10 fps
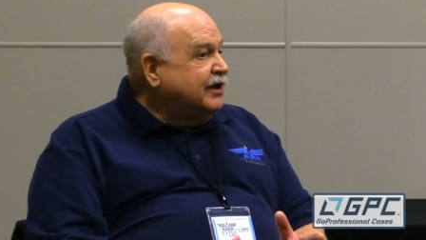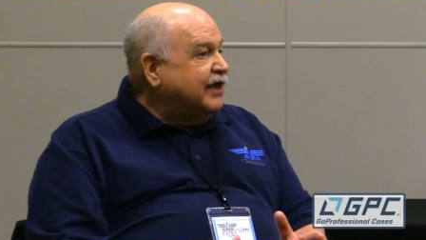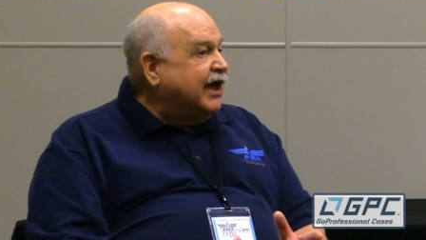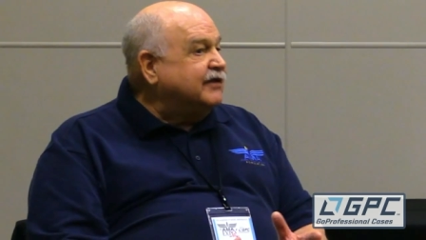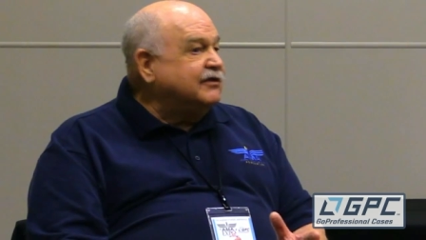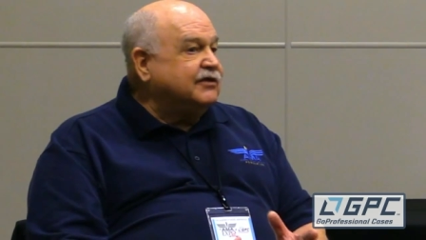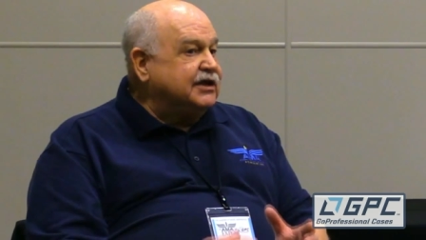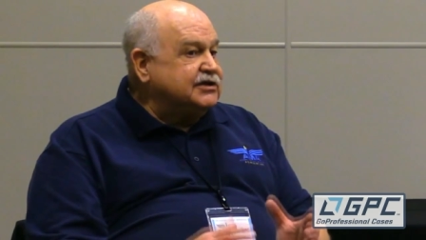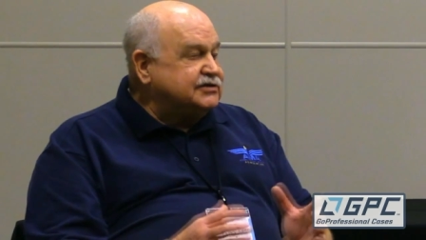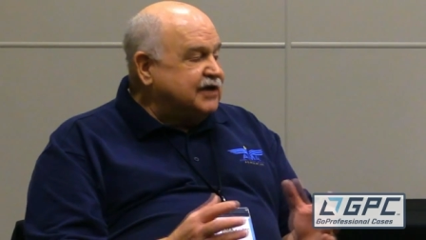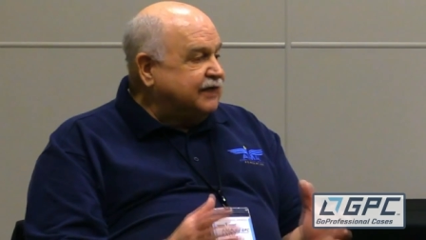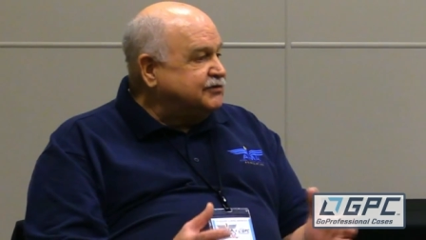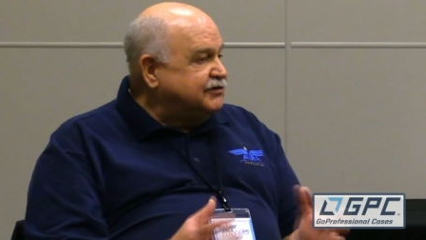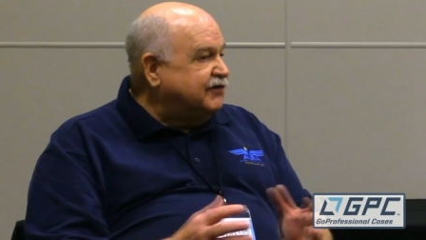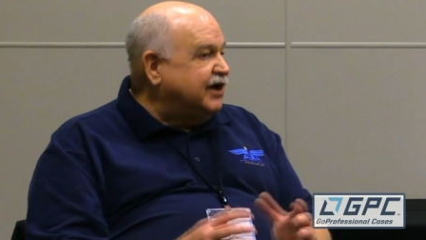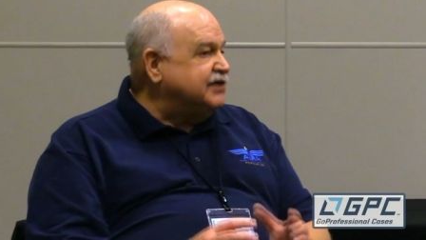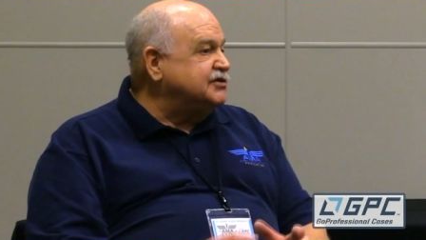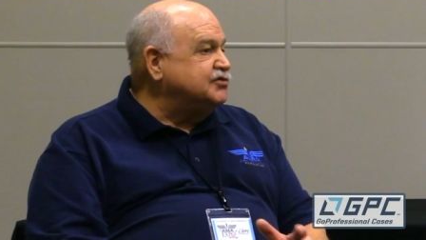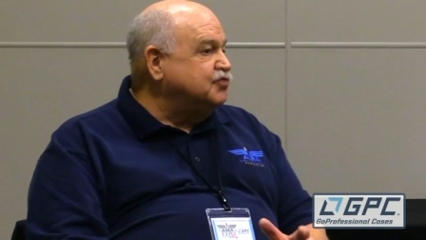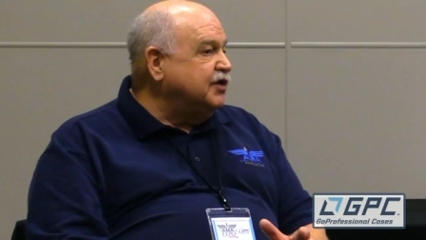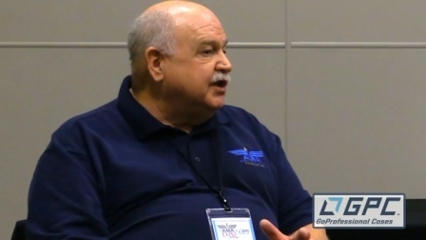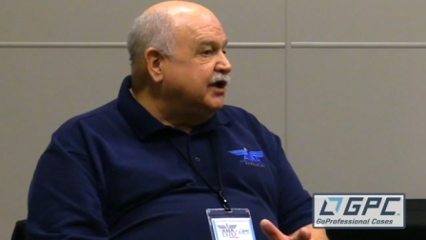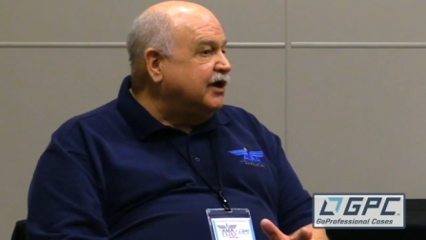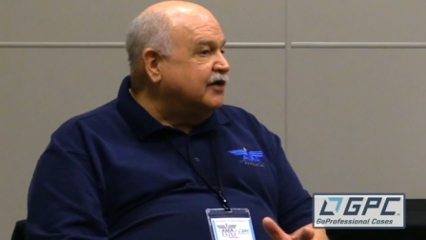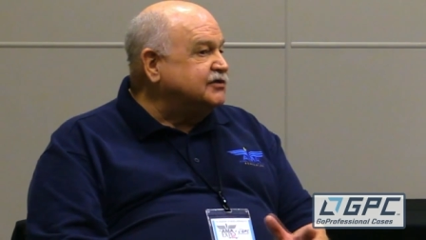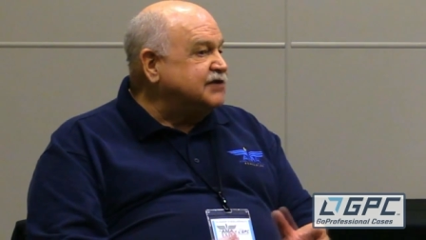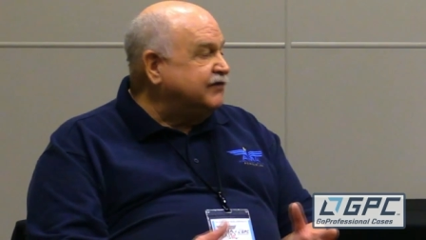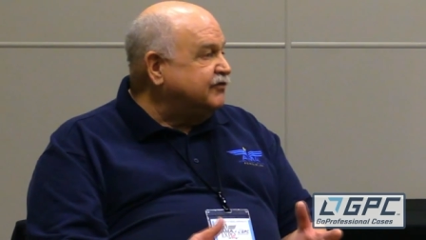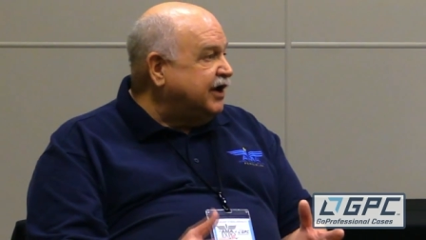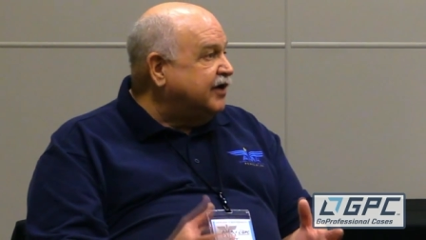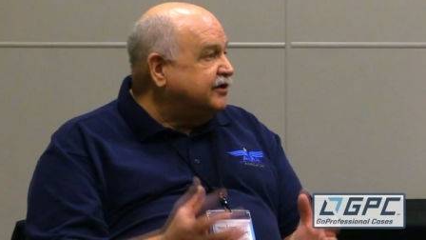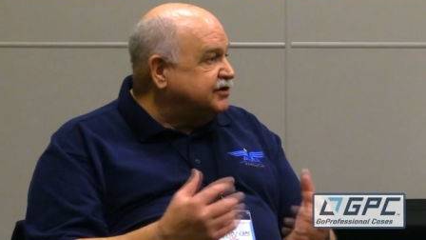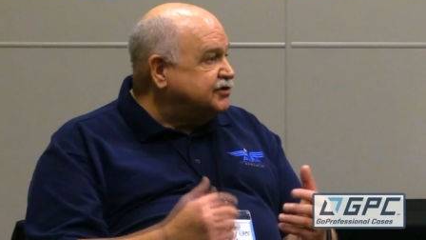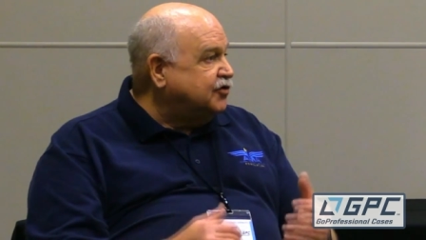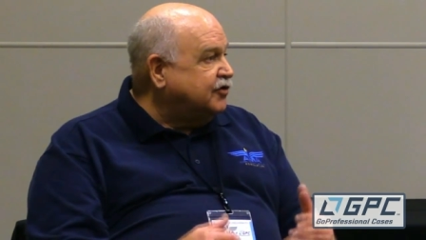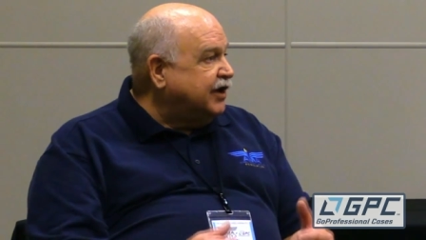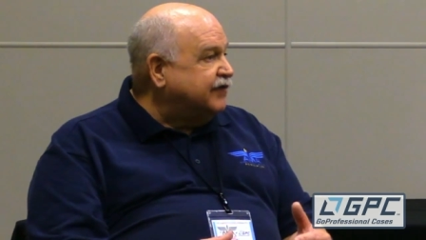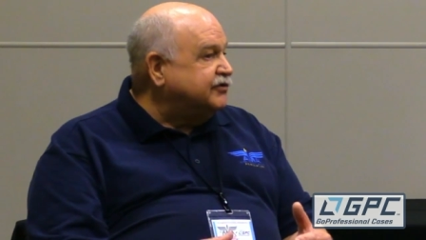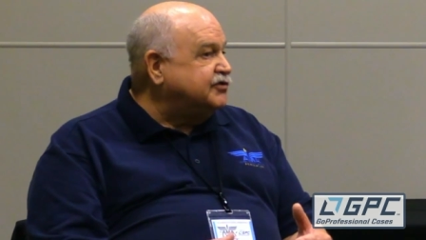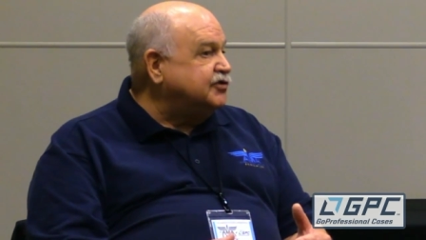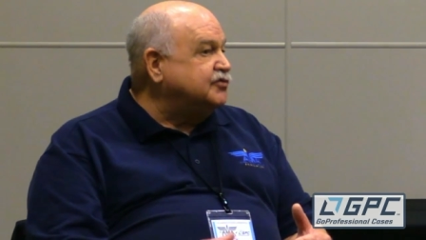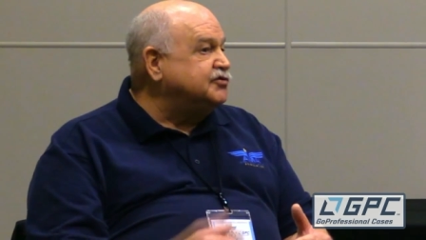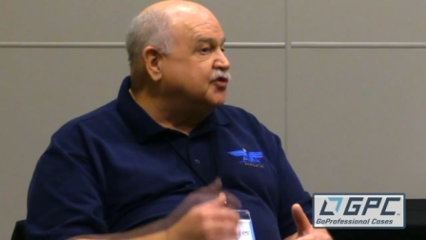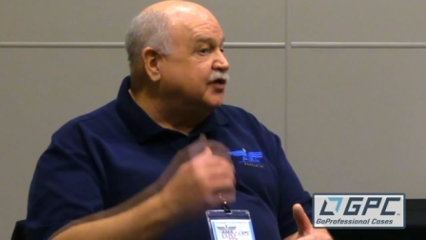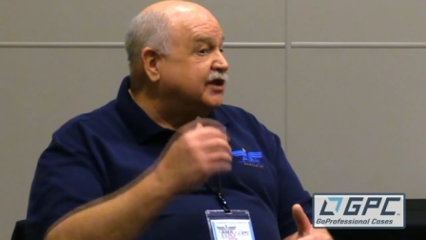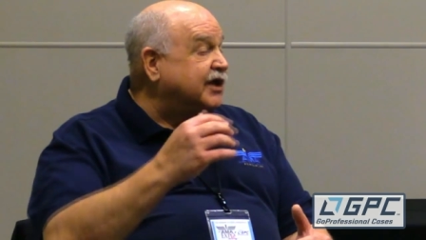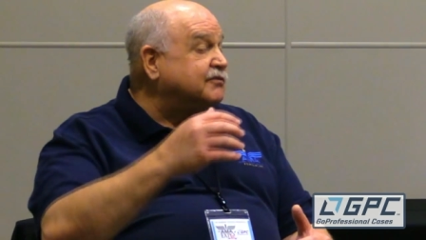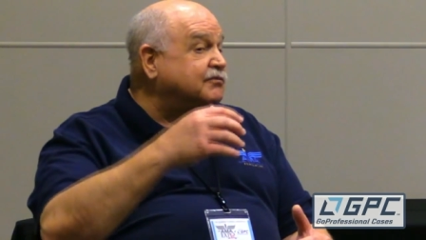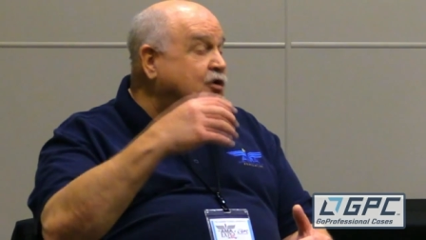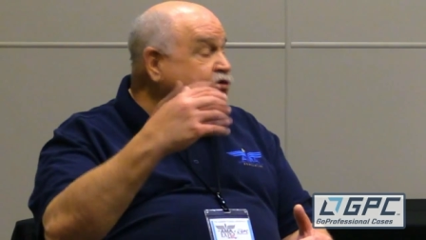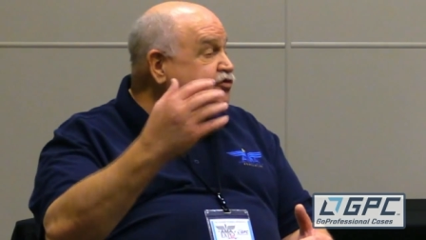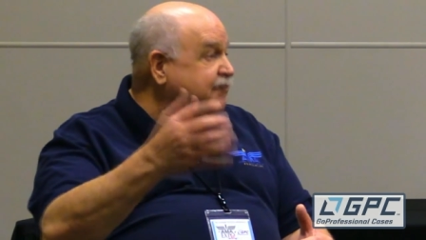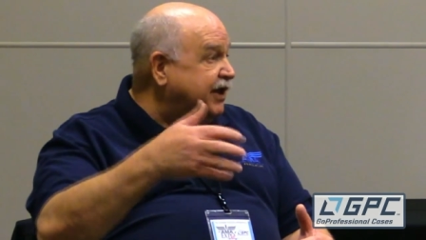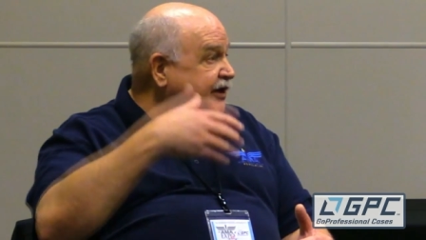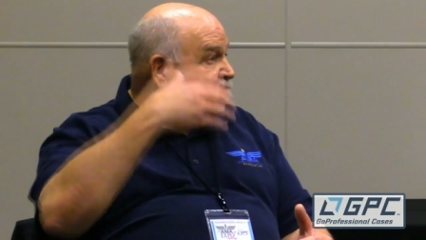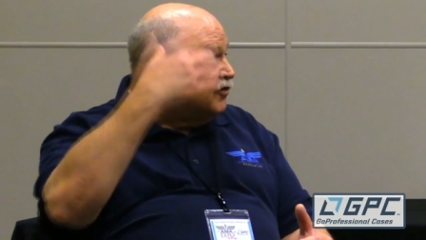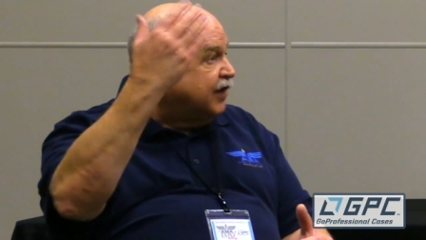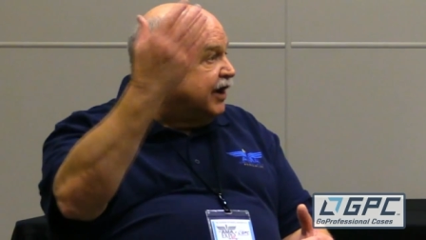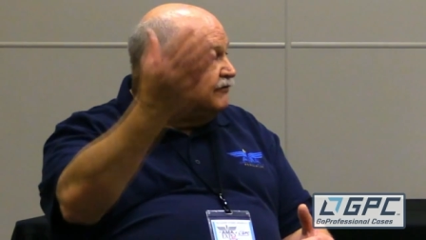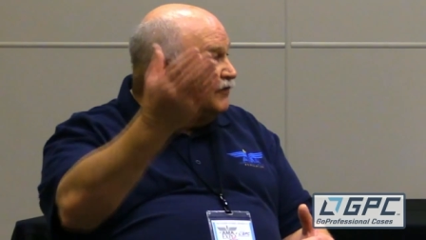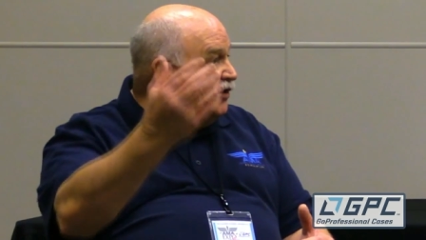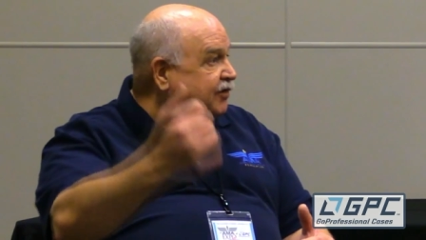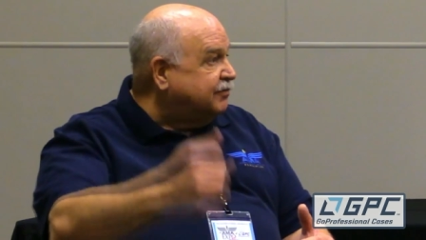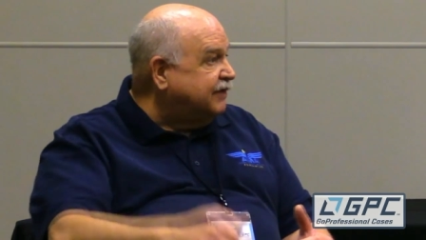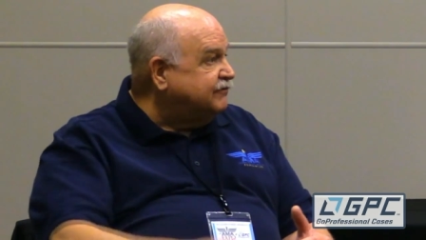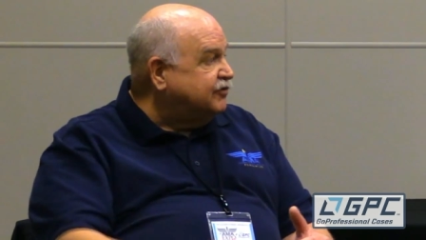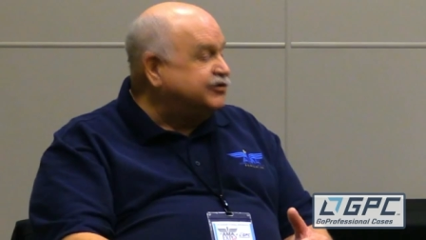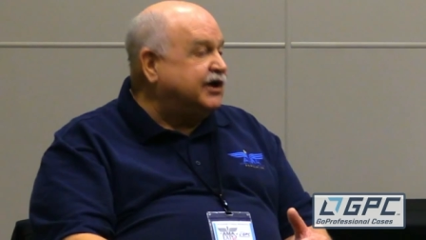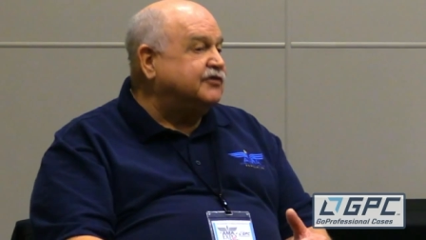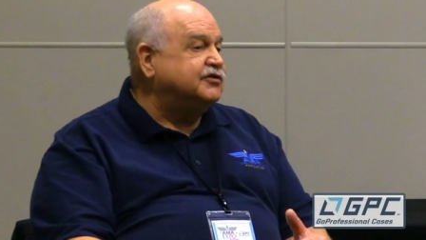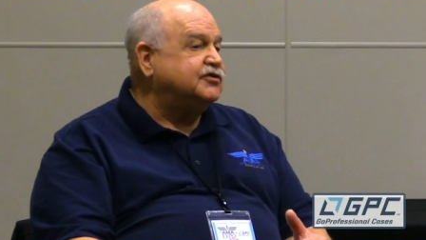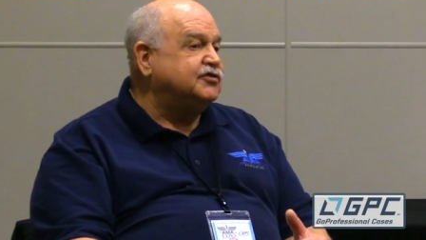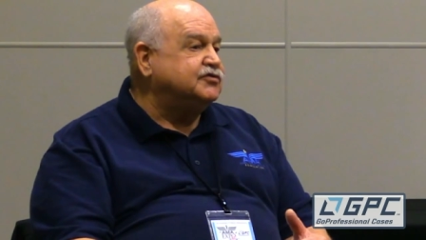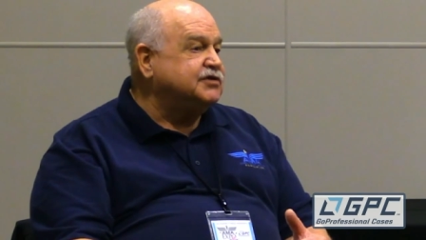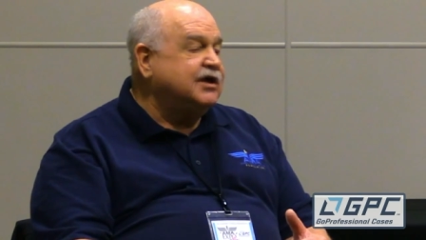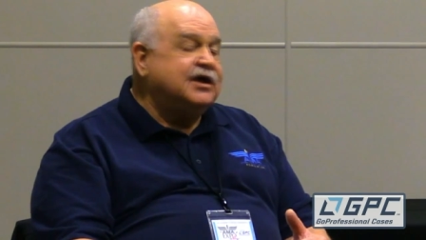that these types of devices really are safer down at these lower altitudes, knowing that most manned aircraft are above those altitudes.